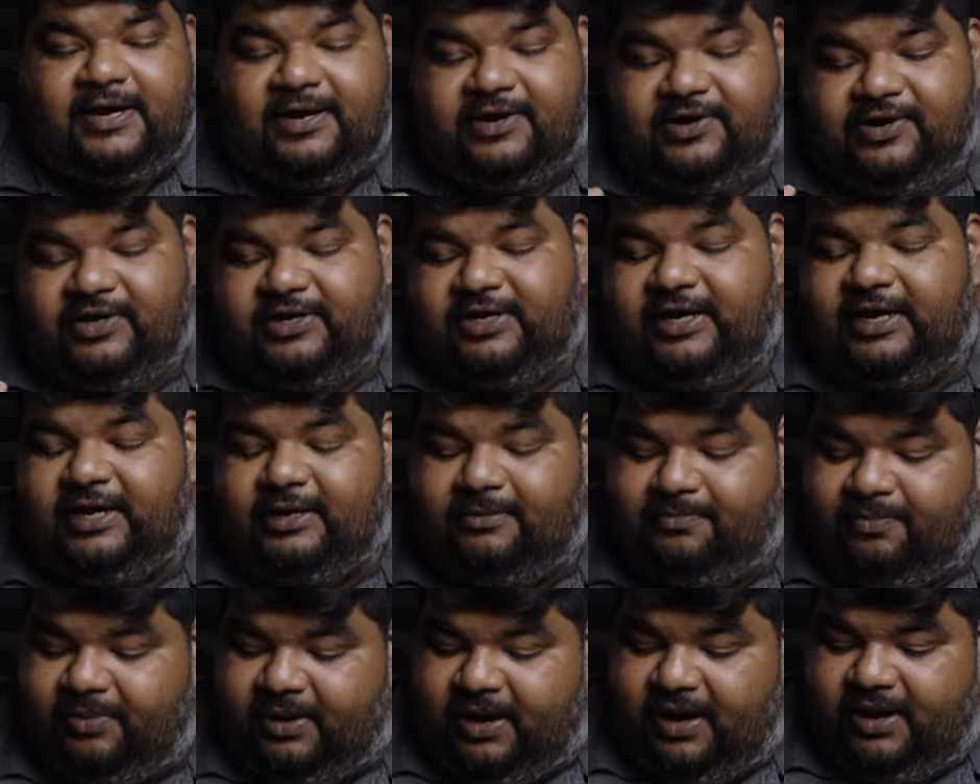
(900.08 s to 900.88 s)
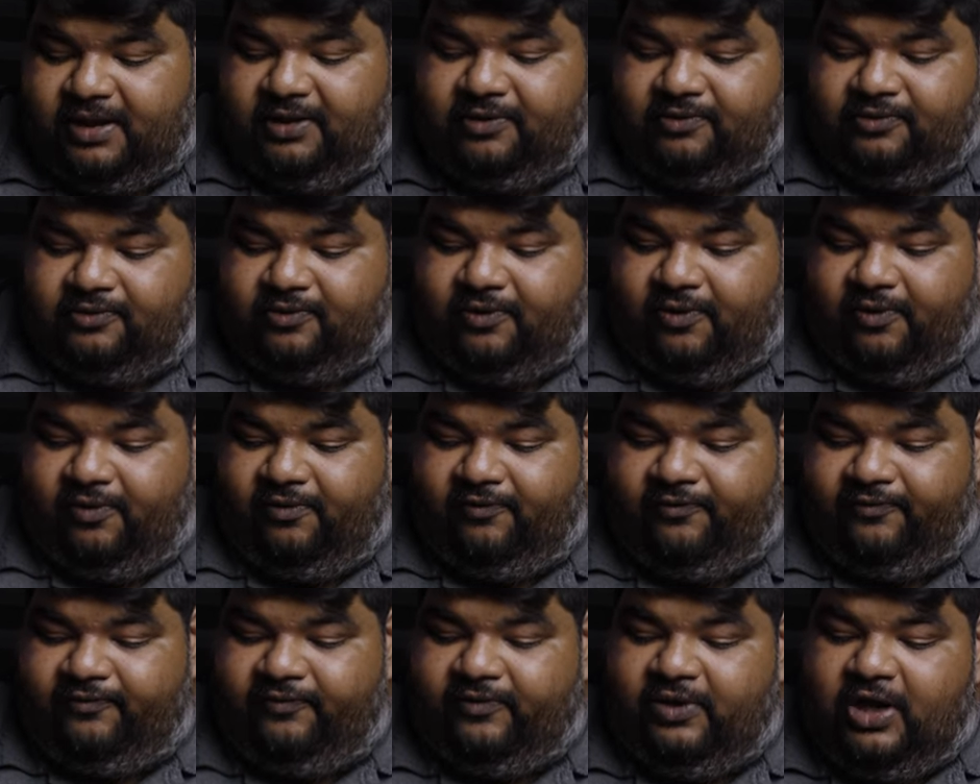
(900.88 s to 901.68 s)
a retail price
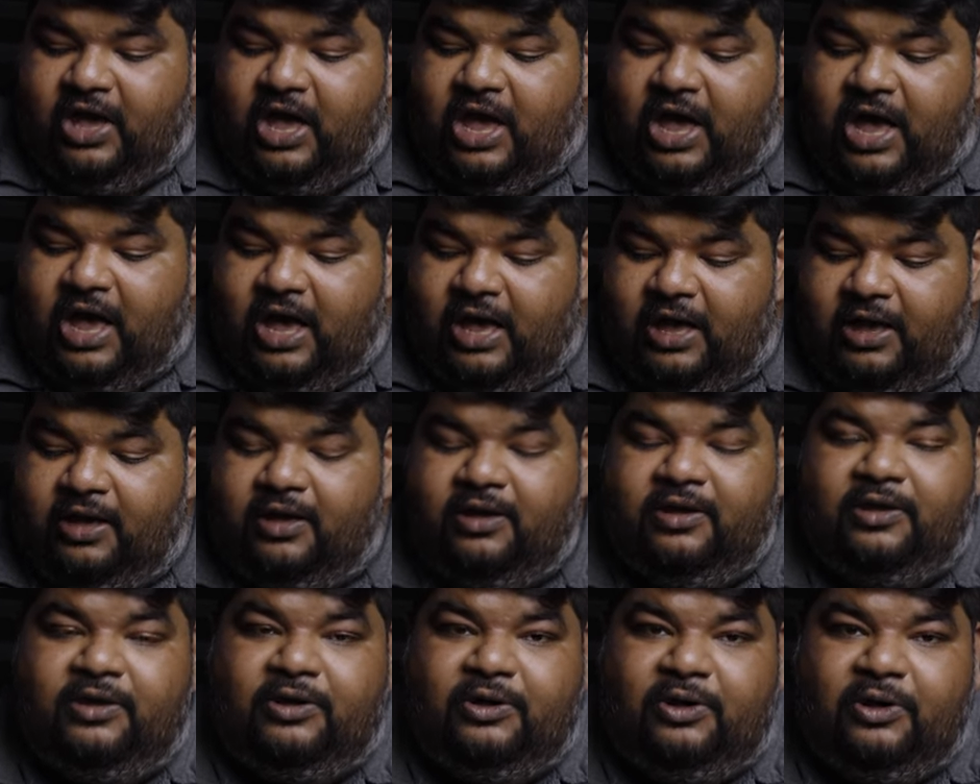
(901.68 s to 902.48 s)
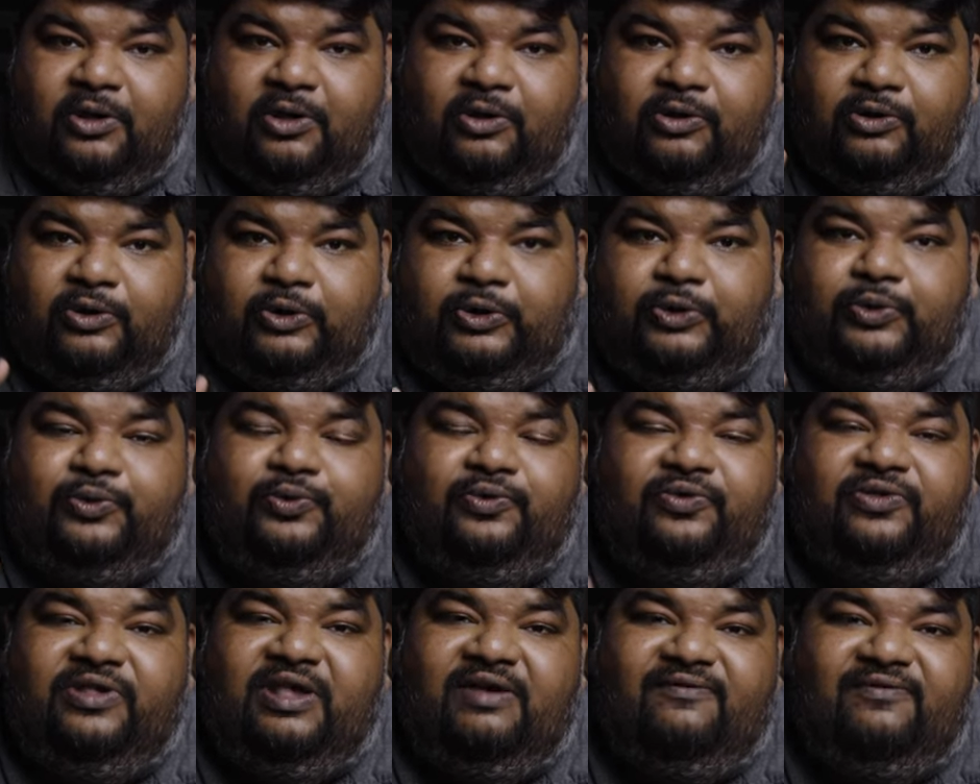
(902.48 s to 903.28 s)
of
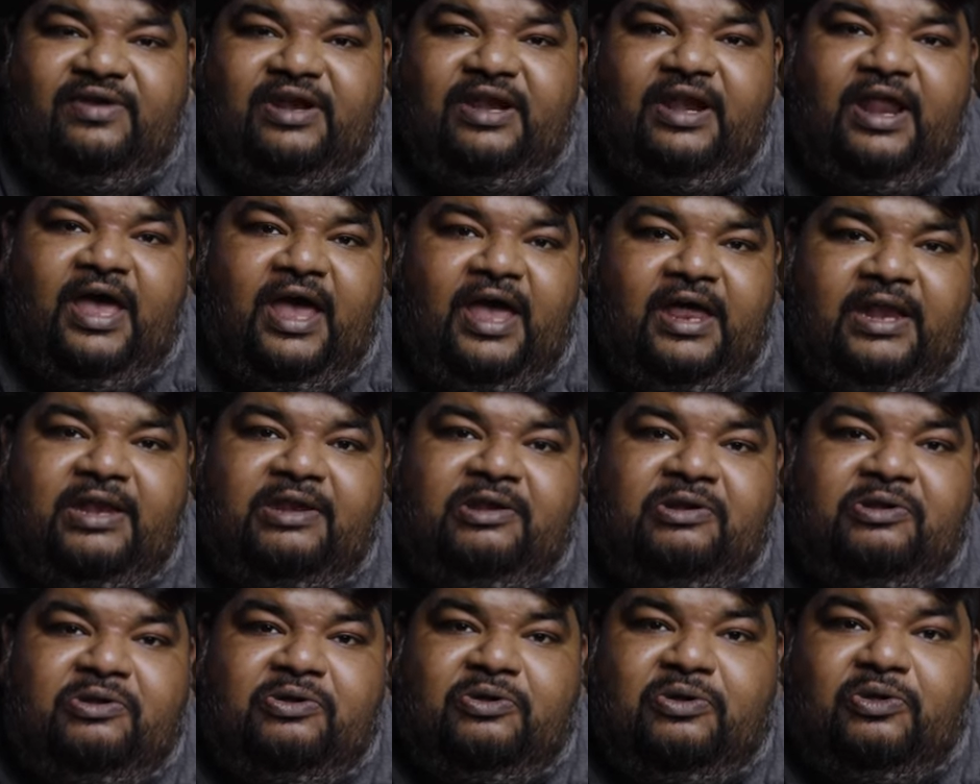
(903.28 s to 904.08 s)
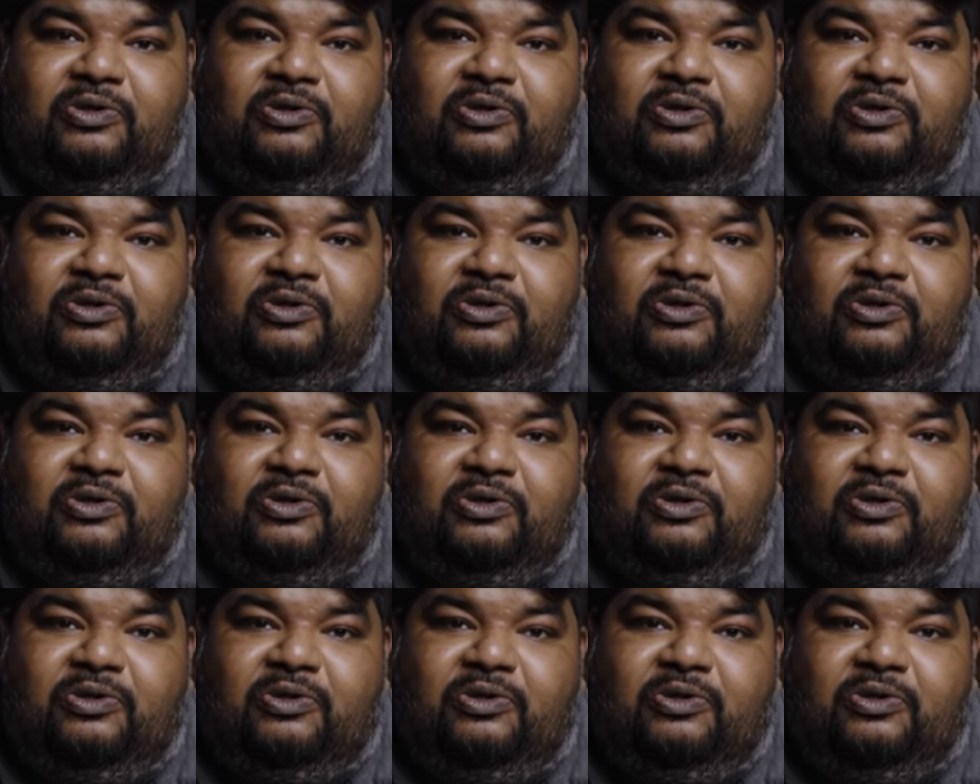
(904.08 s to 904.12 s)
$279